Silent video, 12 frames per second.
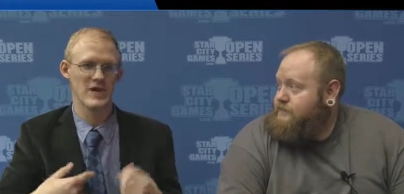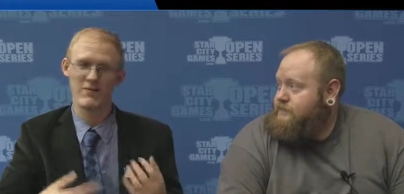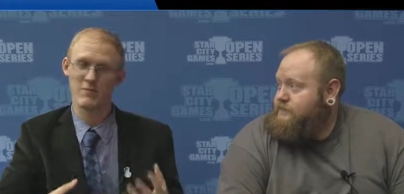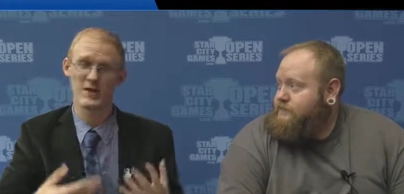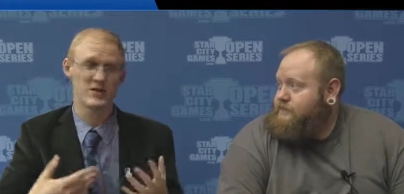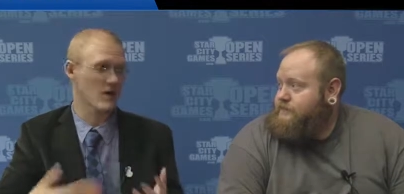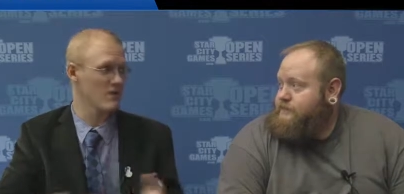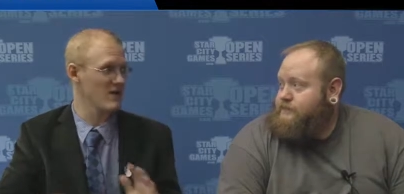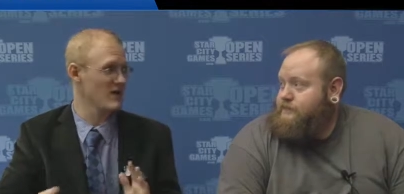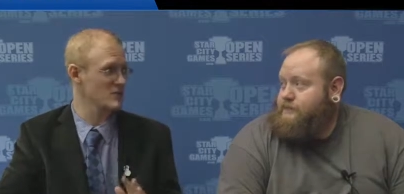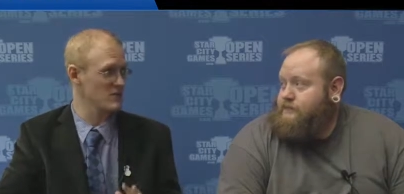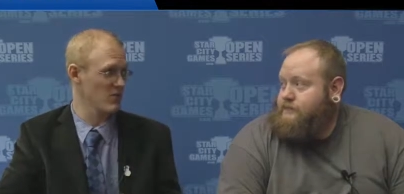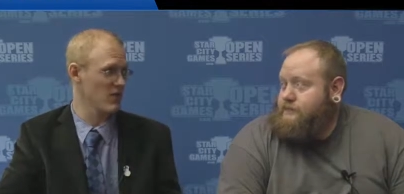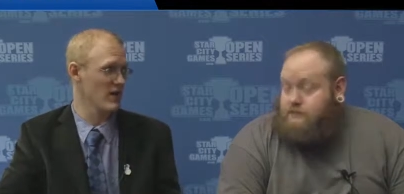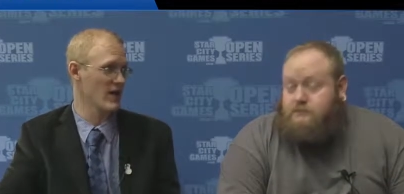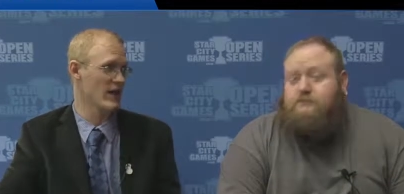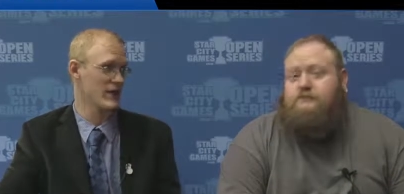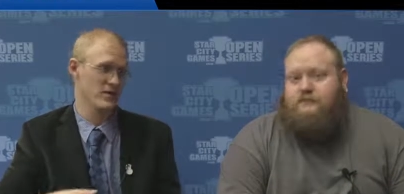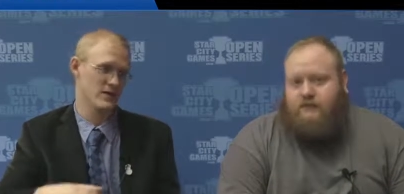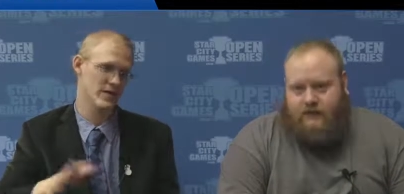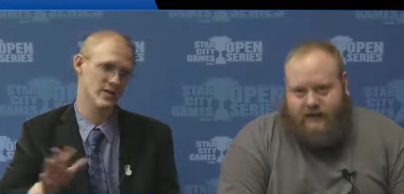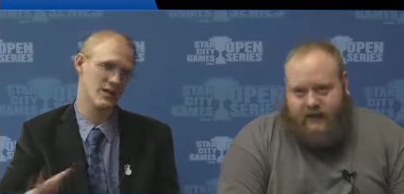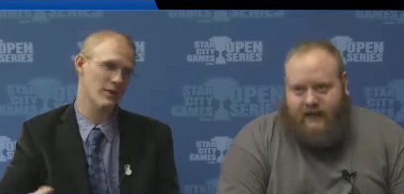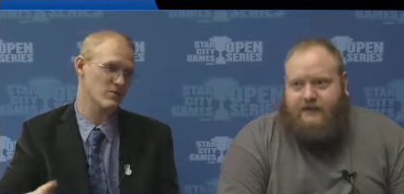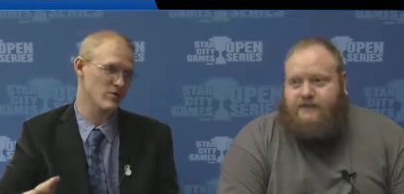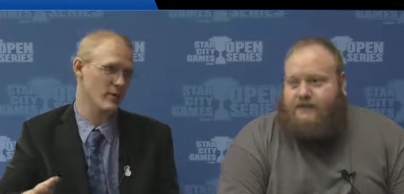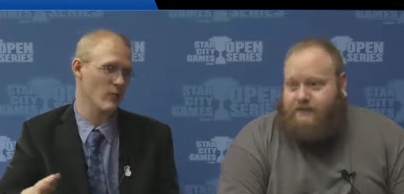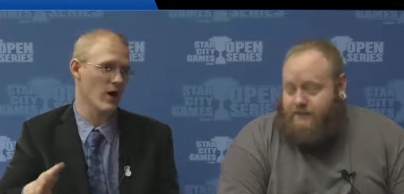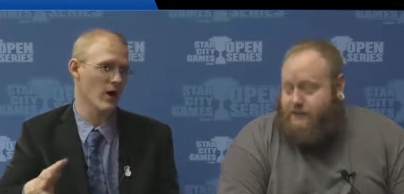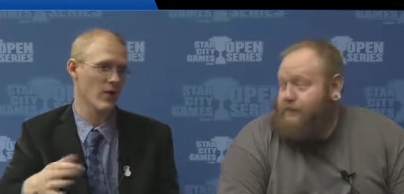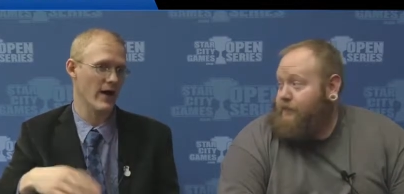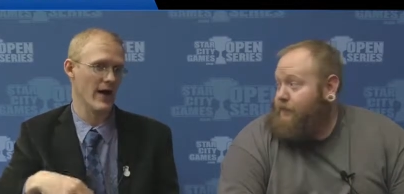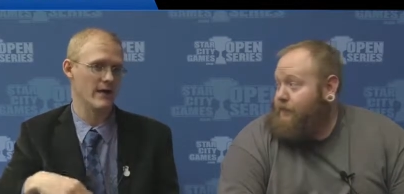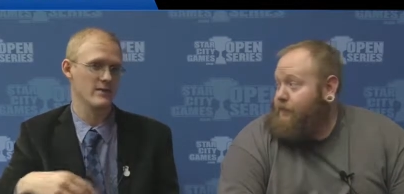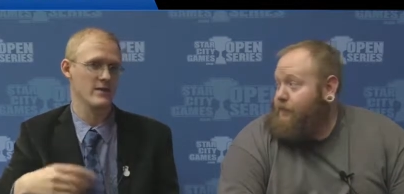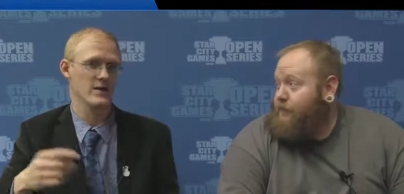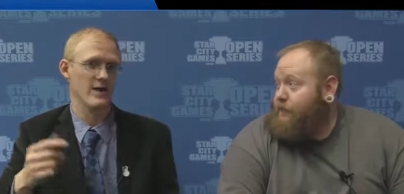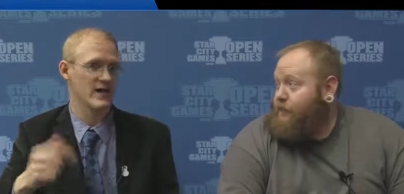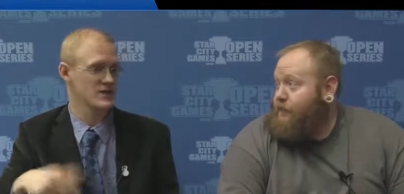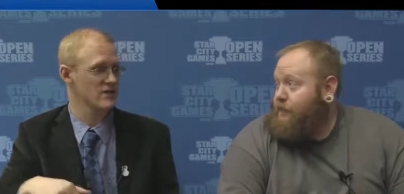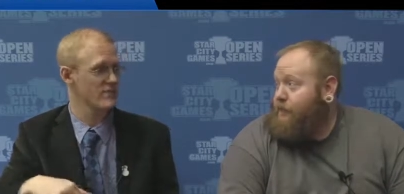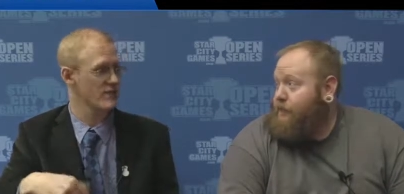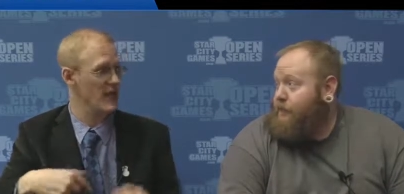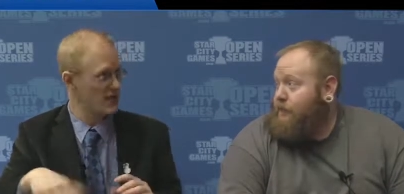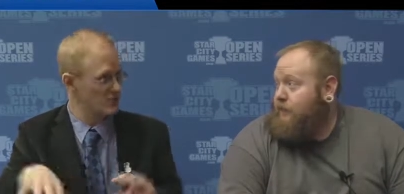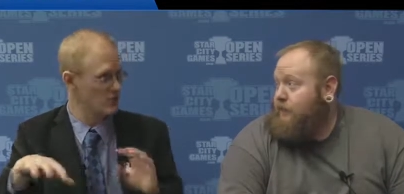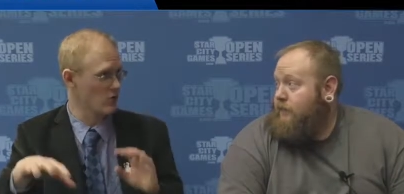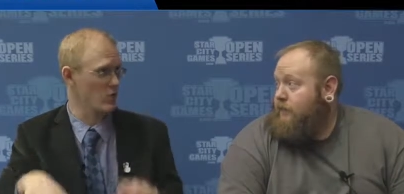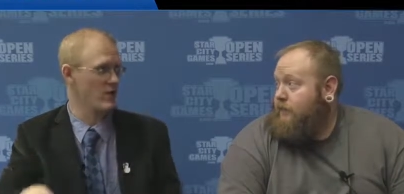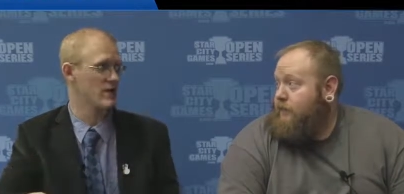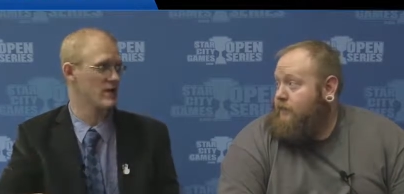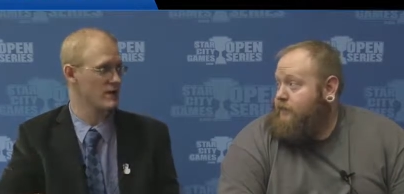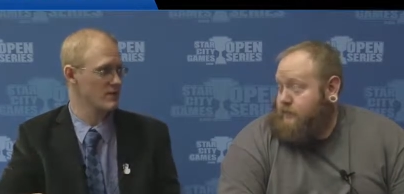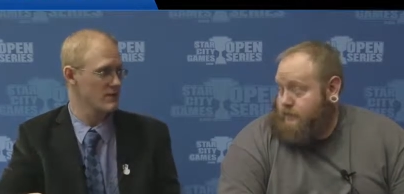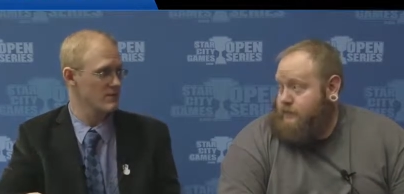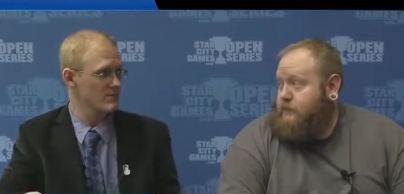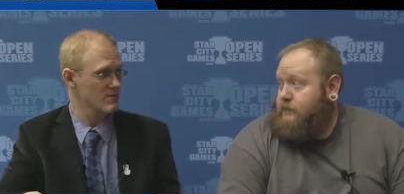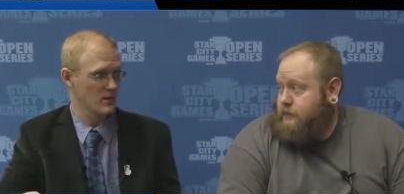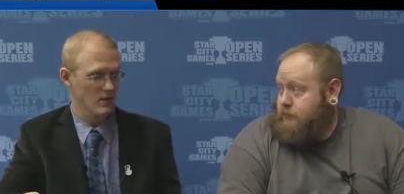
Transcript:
Speaker 1: David McDarby likes to play a lot, did exceptionally yes. well at the last Invitational with it. Mm-hmm.